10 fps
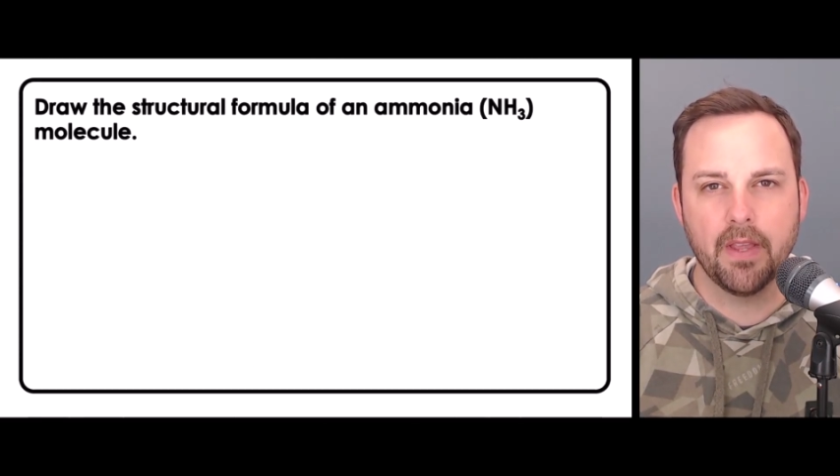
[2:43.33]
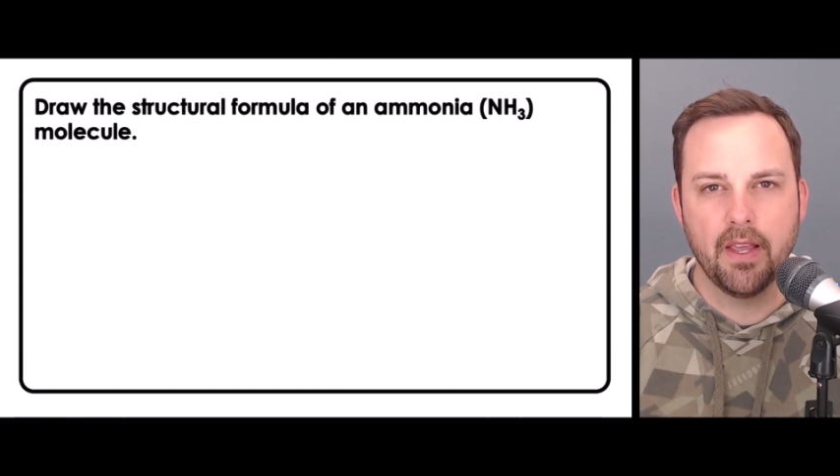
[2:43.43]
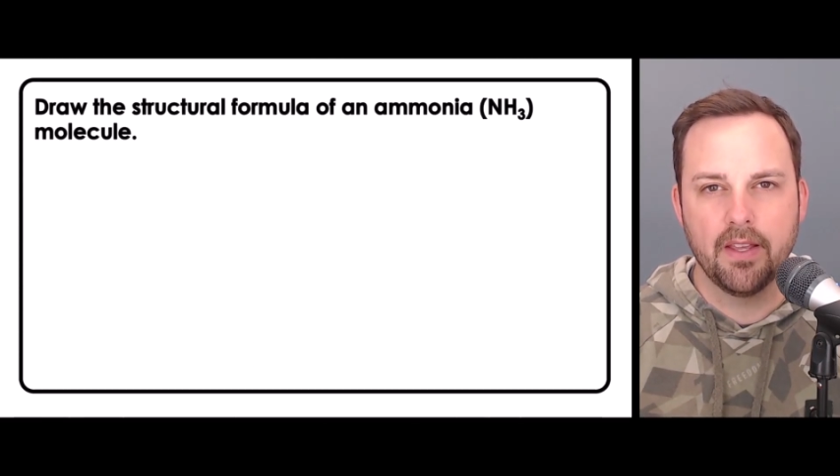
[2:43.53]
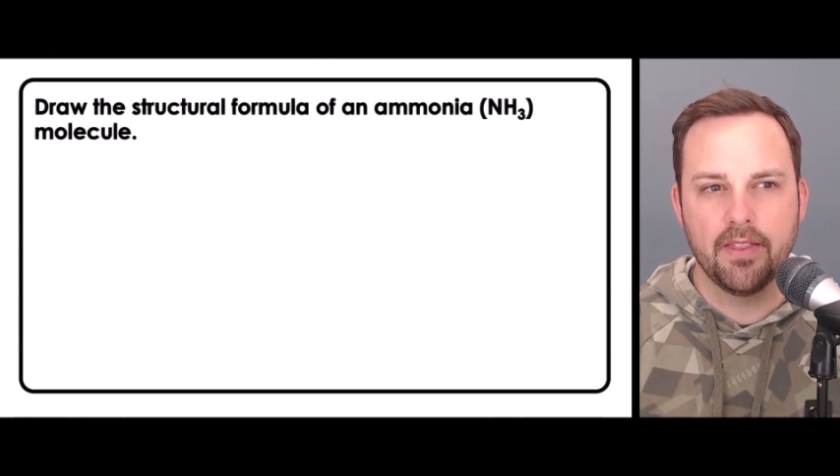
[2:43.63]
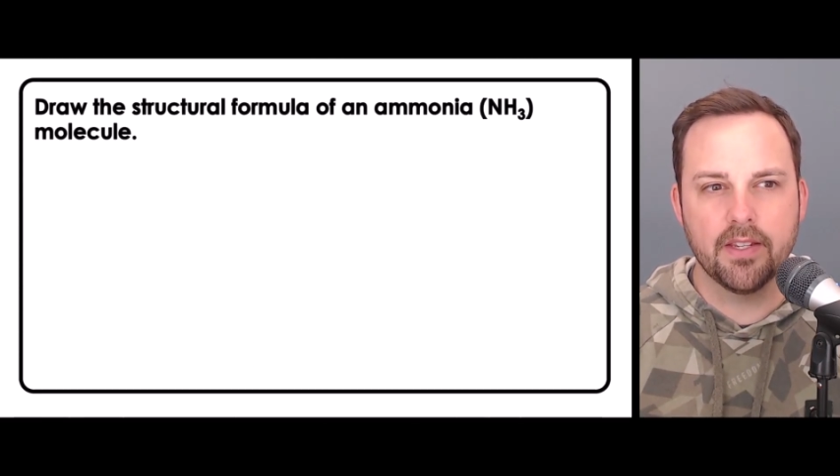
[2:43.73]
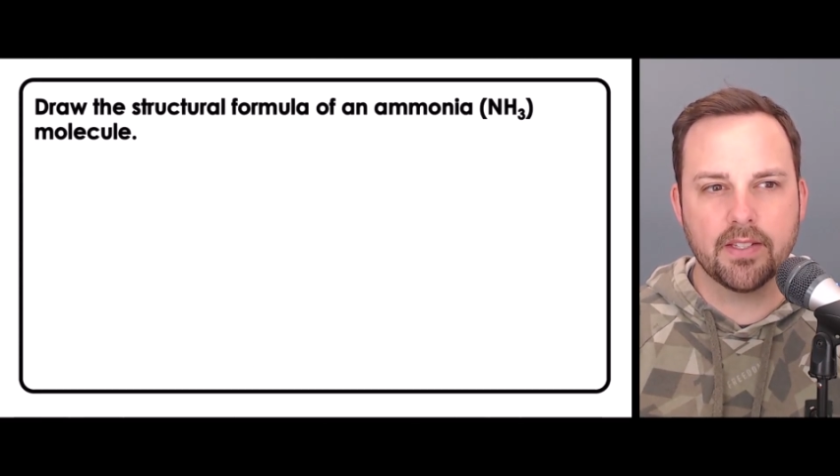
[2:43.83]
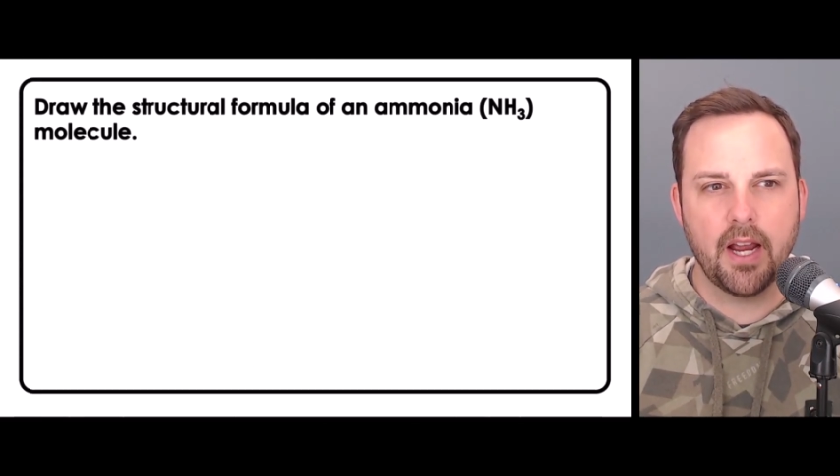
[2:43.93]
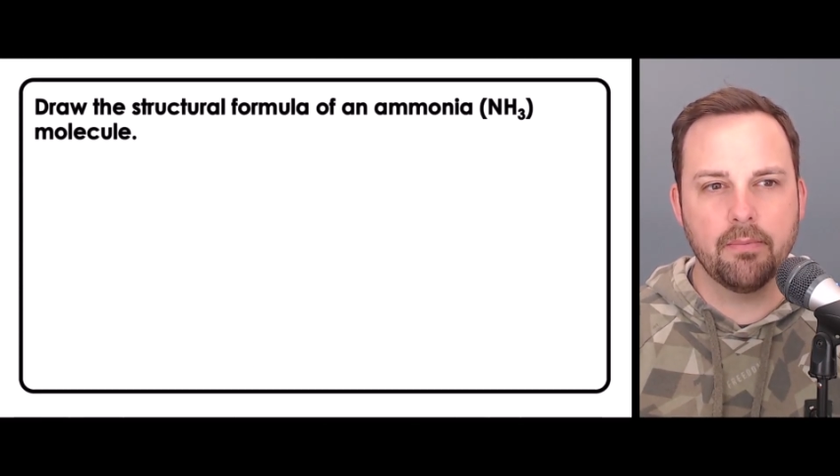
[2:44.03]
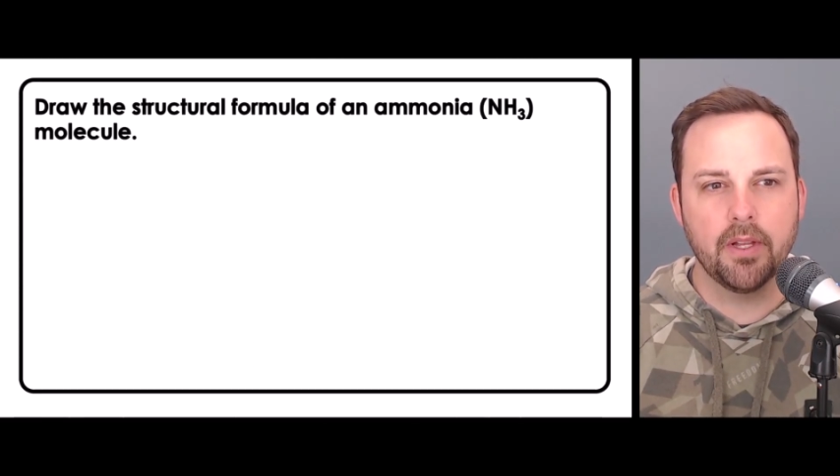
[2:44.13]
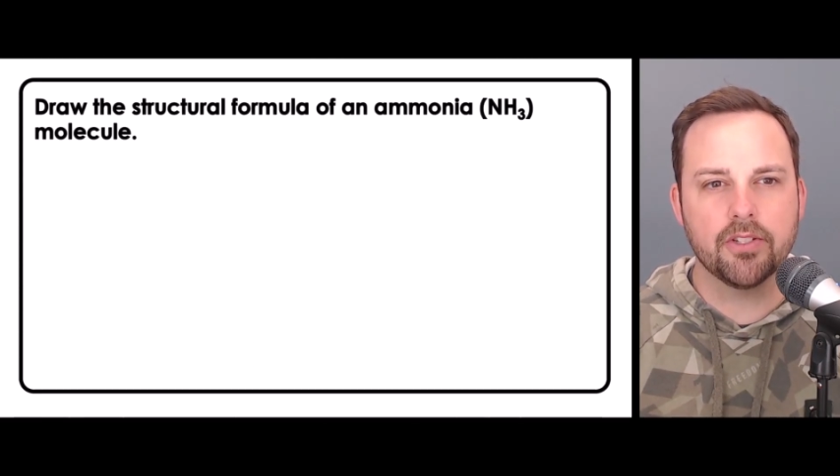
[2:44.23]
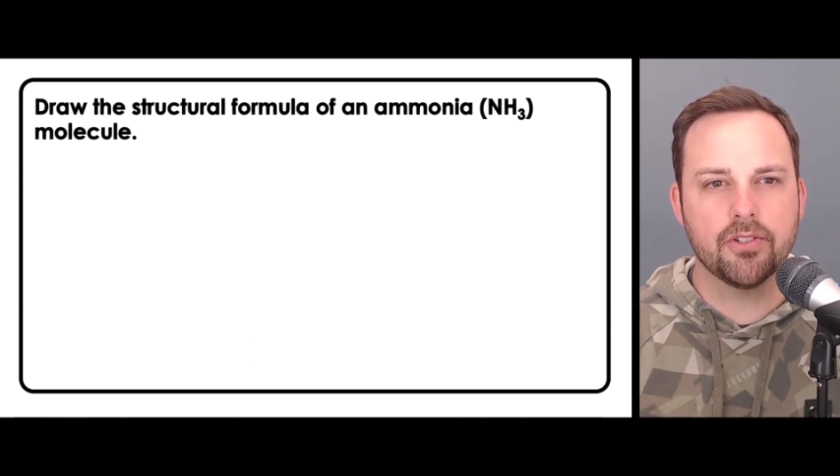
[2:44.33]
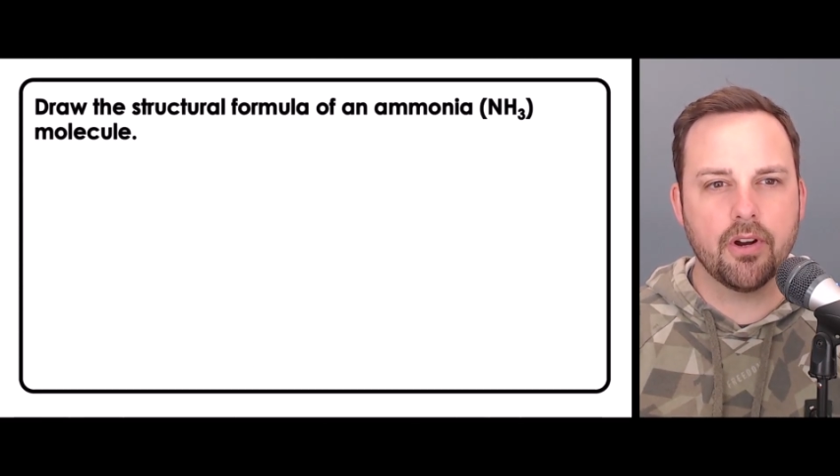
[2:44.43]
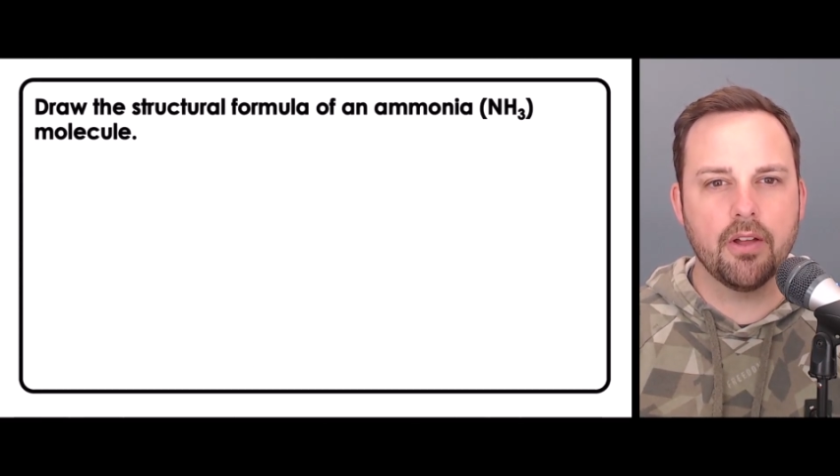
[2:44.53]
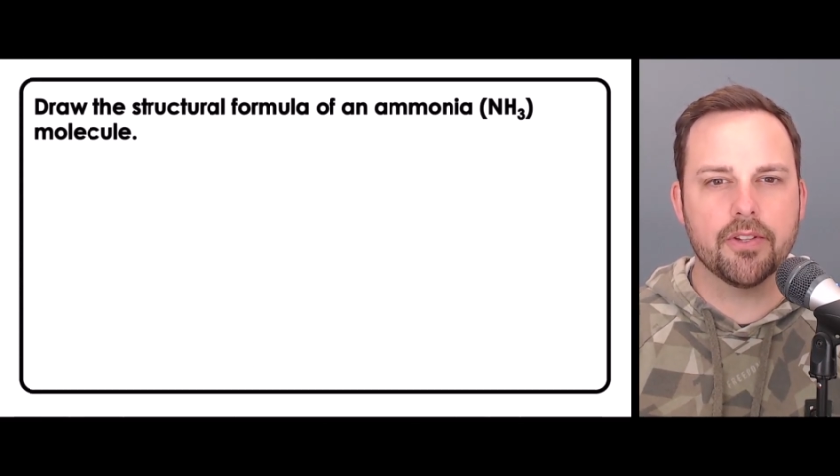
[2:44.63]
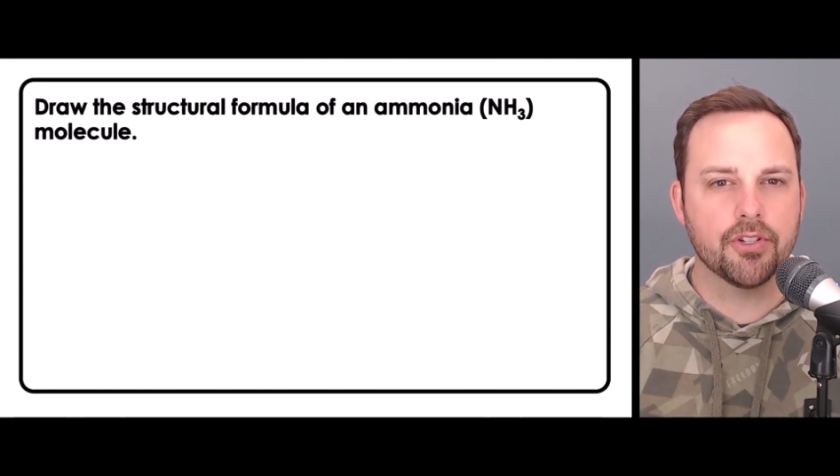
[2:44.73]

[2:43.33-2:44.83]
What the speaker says: This time let's draw the